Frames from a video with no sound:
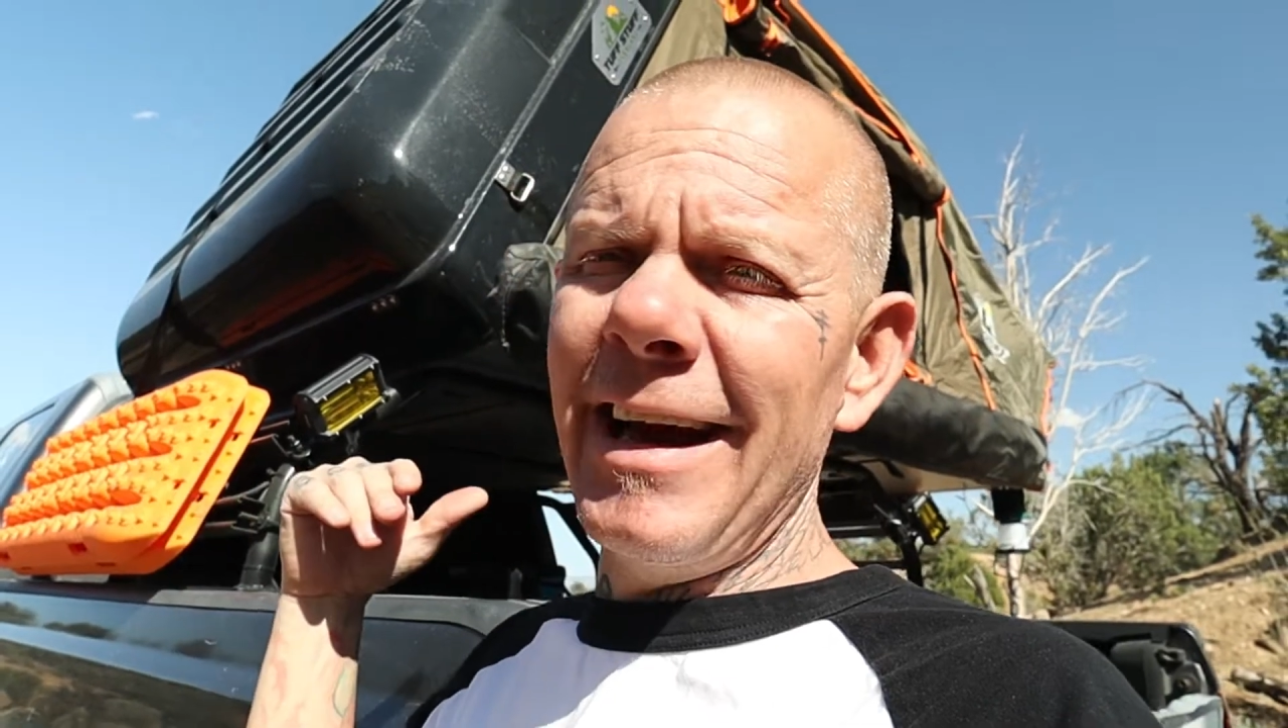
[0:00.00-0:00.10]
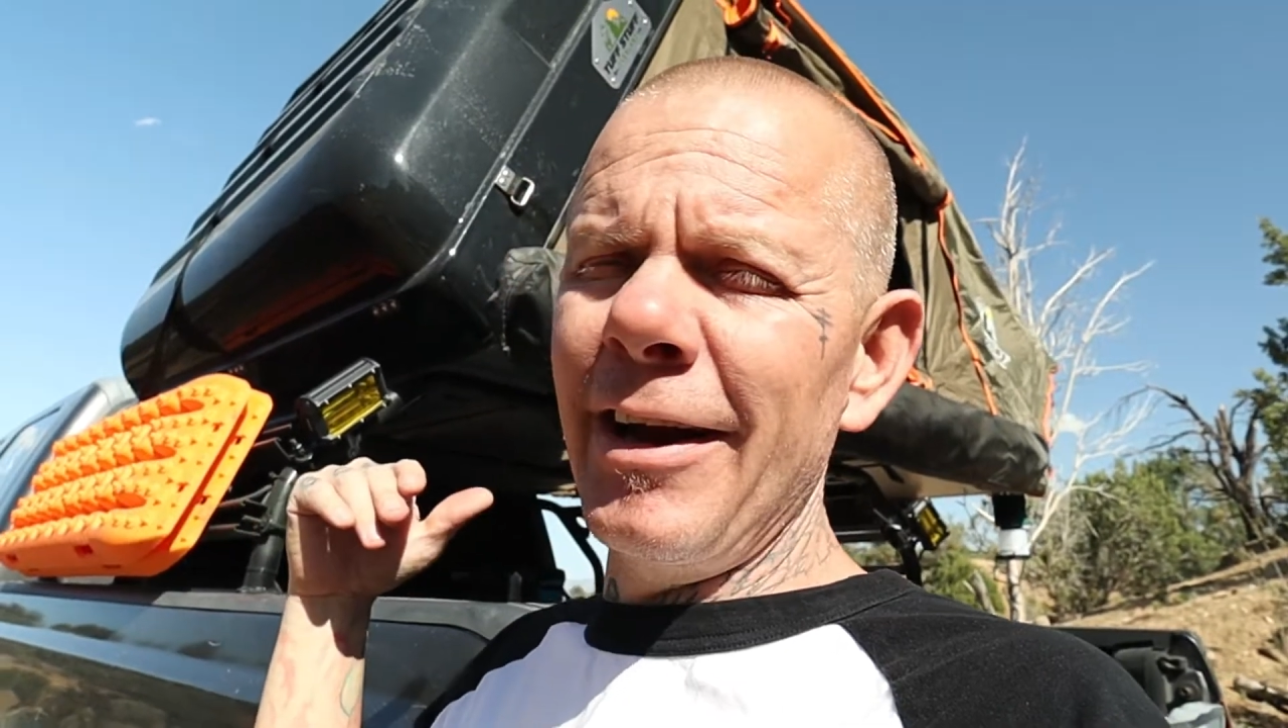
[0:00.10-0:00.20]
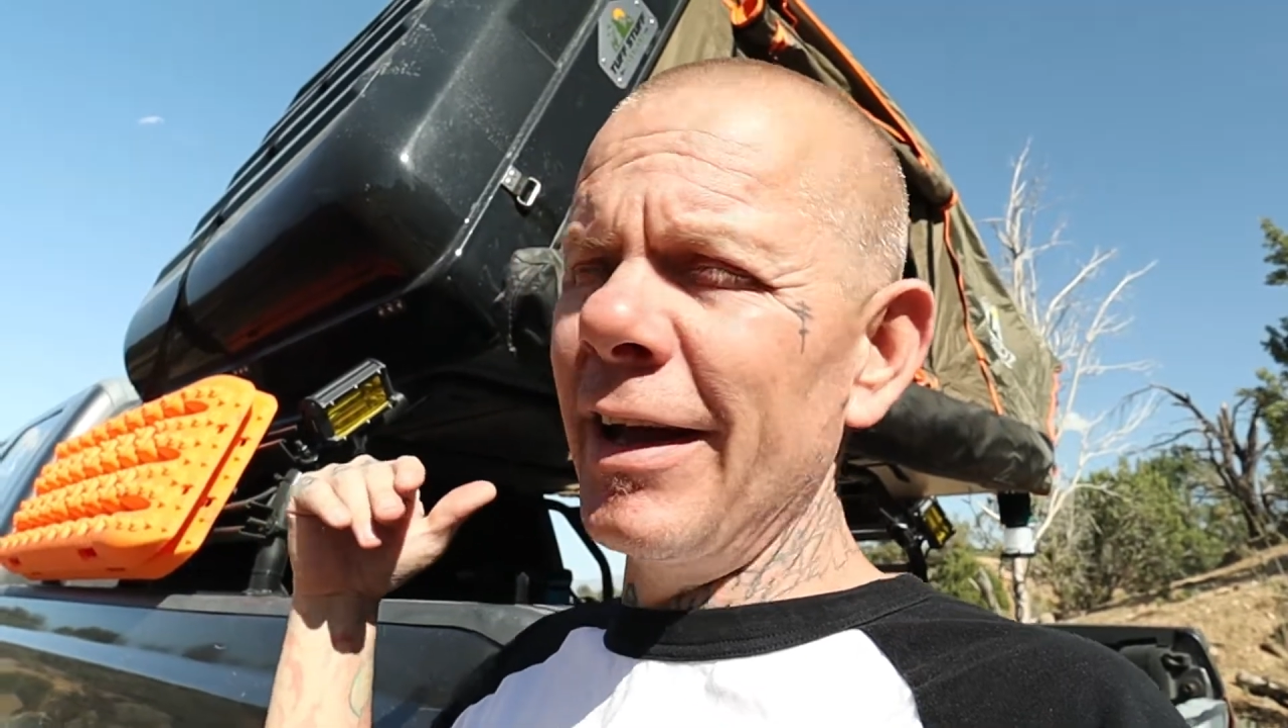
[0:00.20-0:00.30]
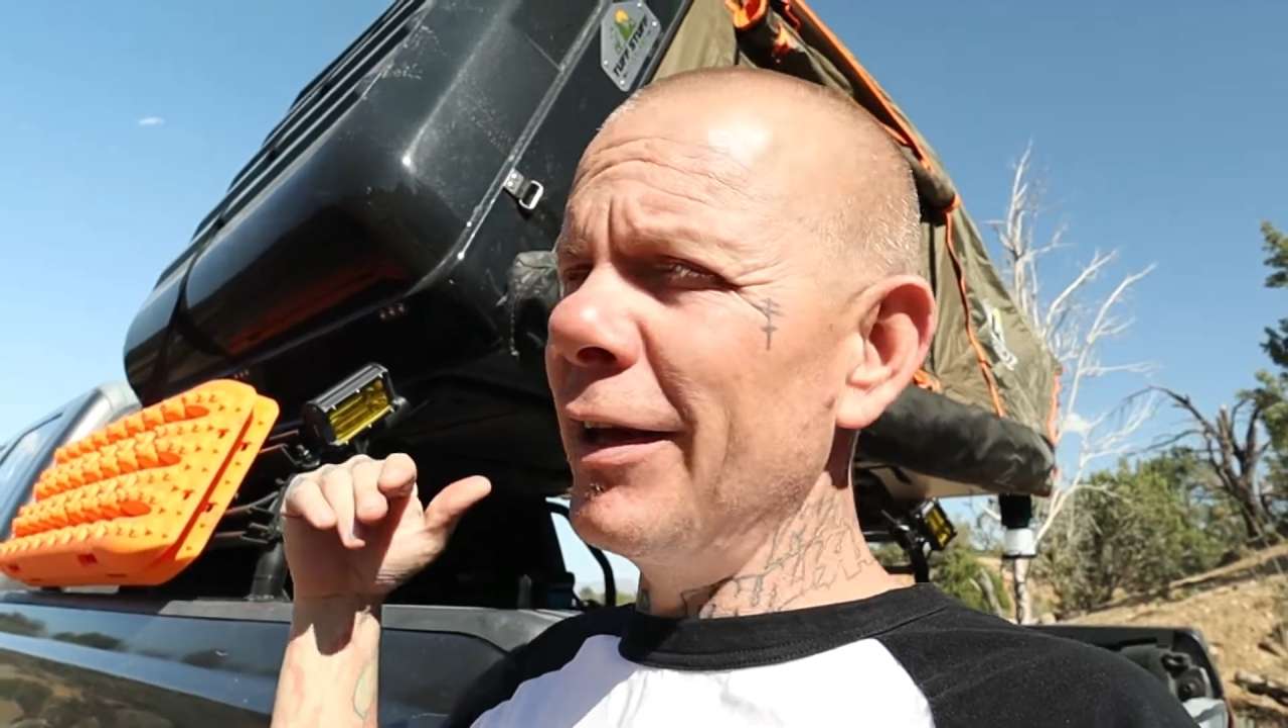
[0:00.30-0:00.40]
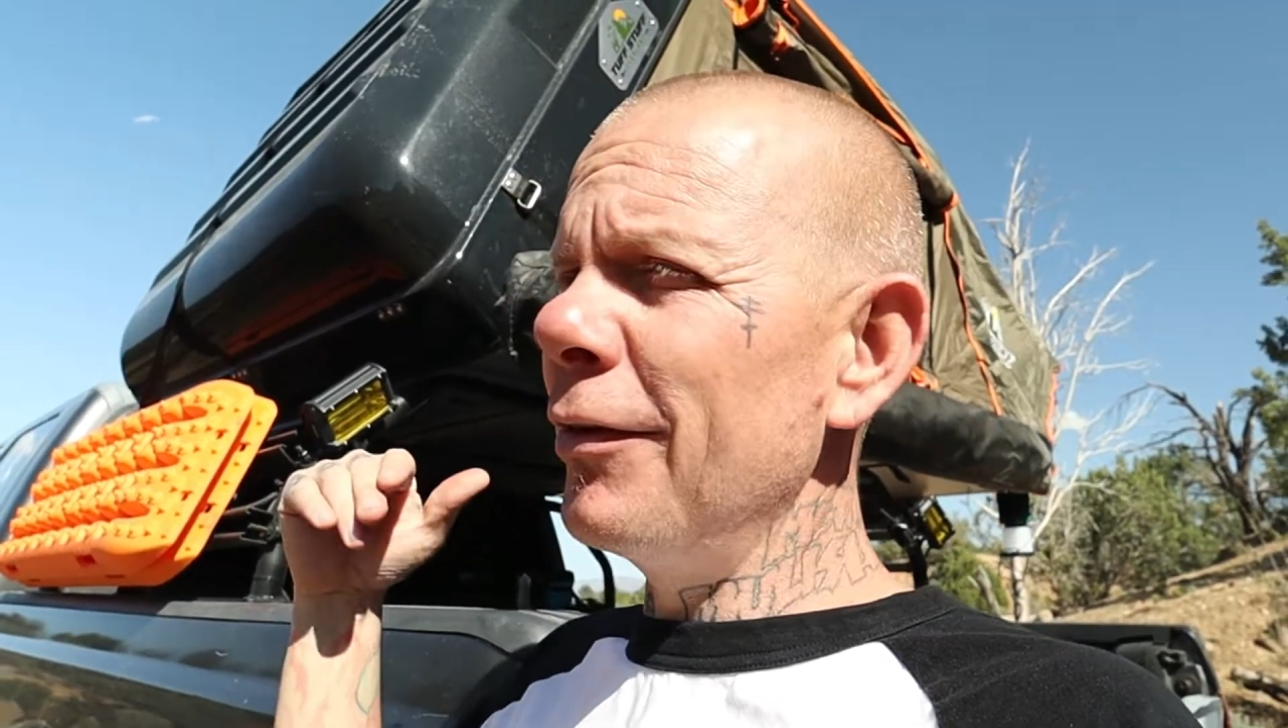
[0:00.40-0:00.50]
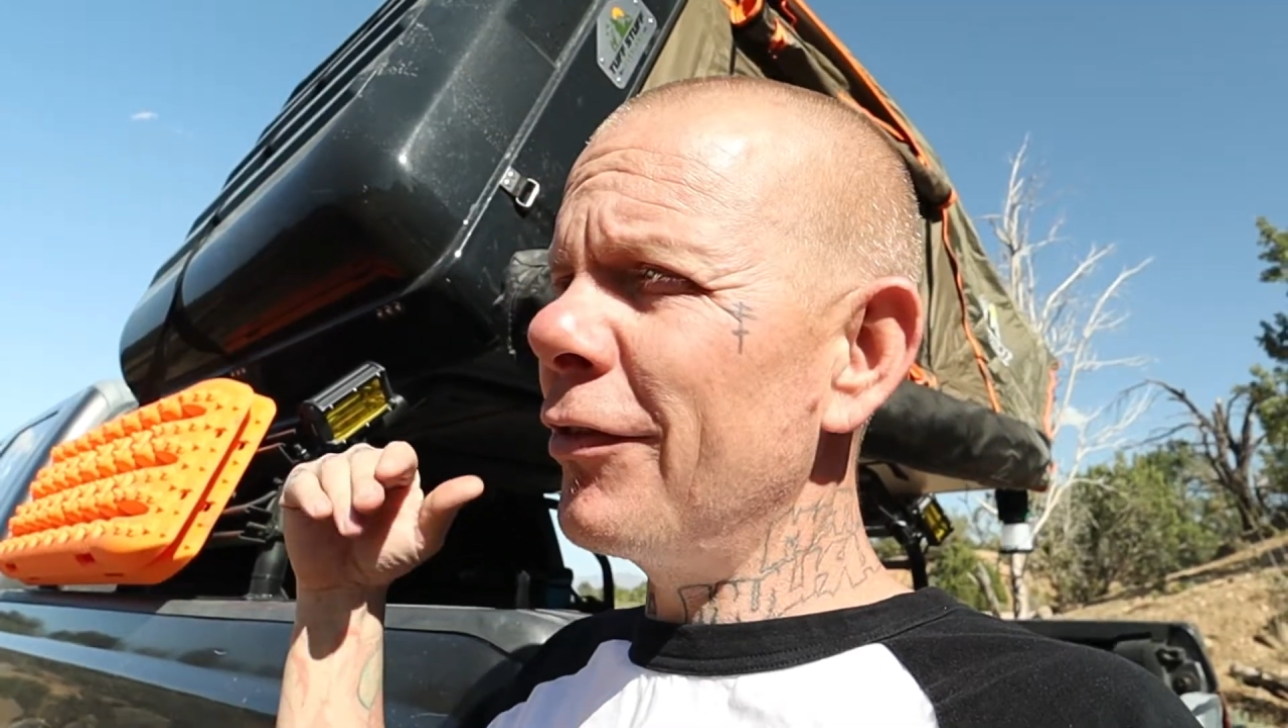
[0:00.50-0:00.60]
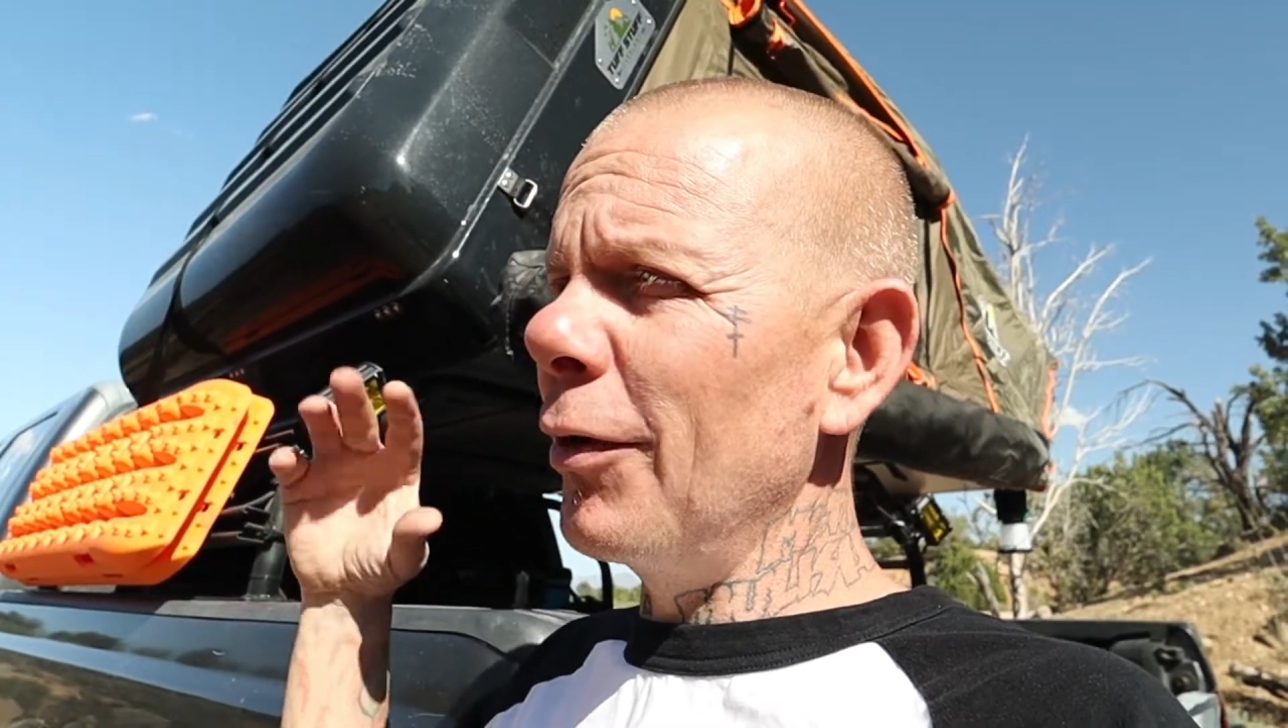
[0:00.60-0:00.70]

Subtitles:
out at you,